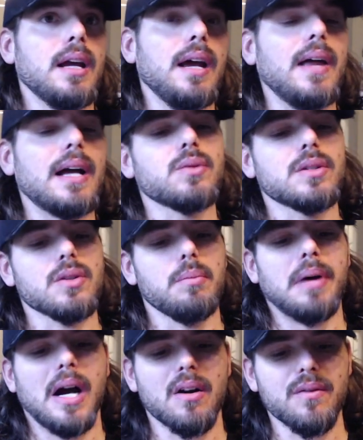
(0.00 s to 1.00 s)
And that's what's so
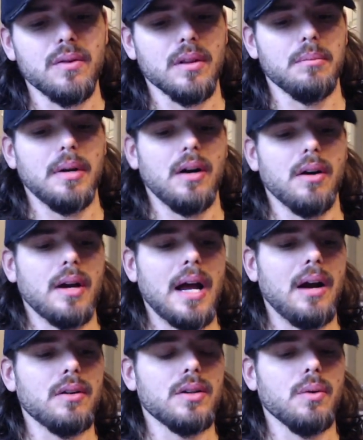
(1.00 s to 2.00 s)
powerful about
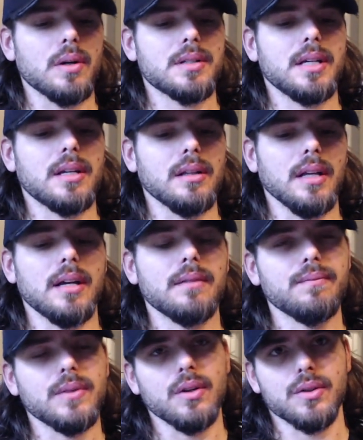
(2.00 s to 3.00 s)
how you articulate
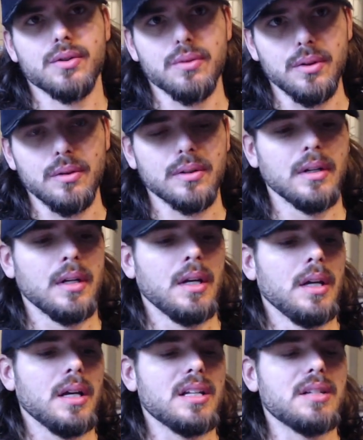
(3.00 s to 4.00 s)
your truth,
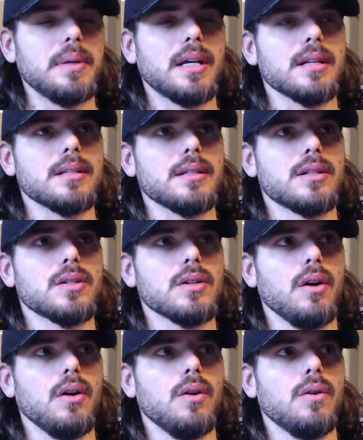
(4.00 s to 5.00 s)
is because it's
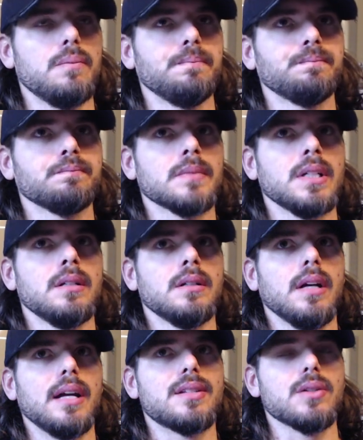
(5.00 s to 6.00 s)
so
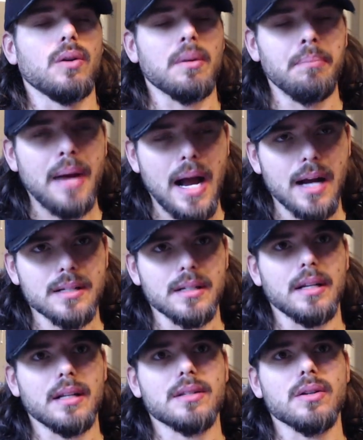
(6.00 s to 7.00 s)
compassionate
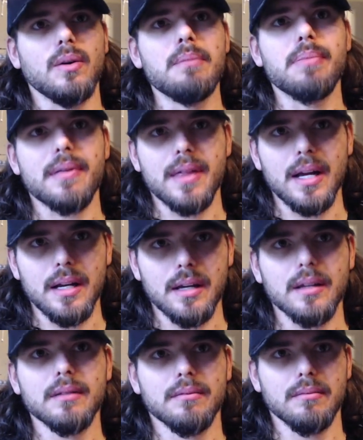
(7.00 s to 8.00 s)
and it's so
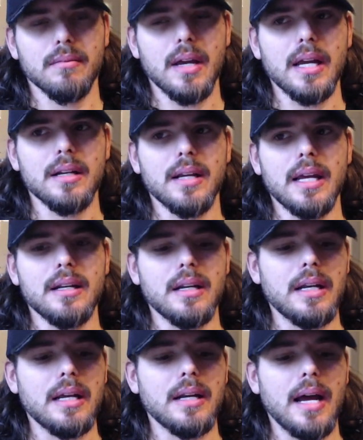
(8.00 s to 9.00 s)
empathetic.
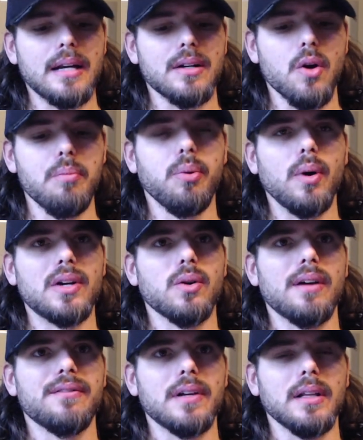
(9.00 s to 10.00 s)
And at no point do
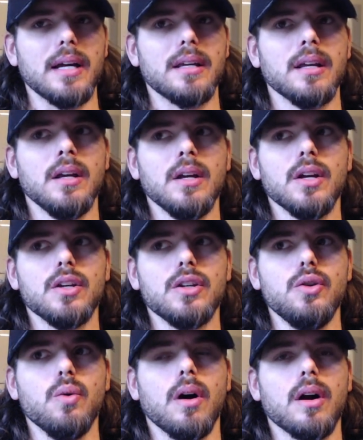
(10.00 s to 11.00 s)
I feel like
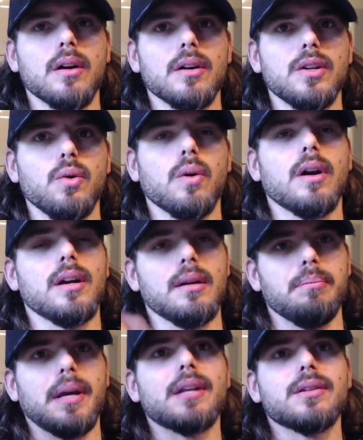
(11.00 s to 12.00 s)
you are on a
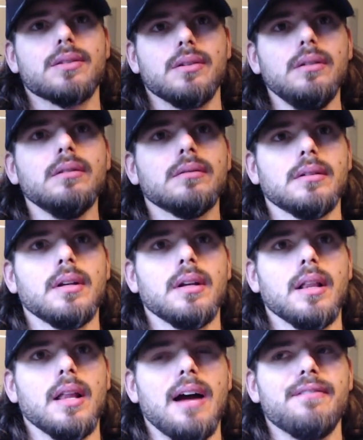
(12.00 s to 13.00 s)
pedestal.
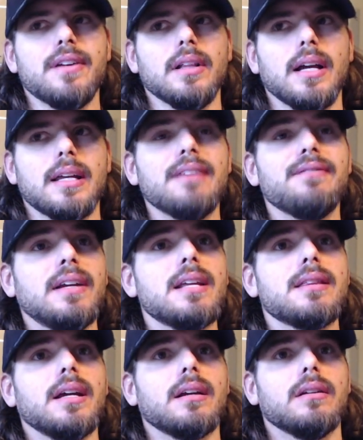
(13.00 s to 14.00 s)
I feel like, if
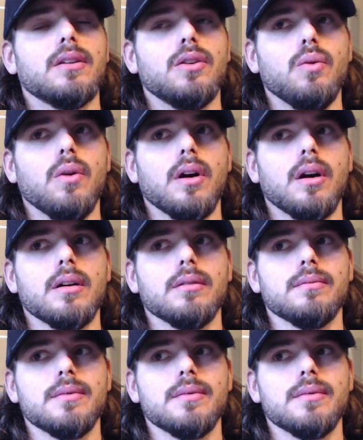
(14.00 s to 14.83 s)
anything, you are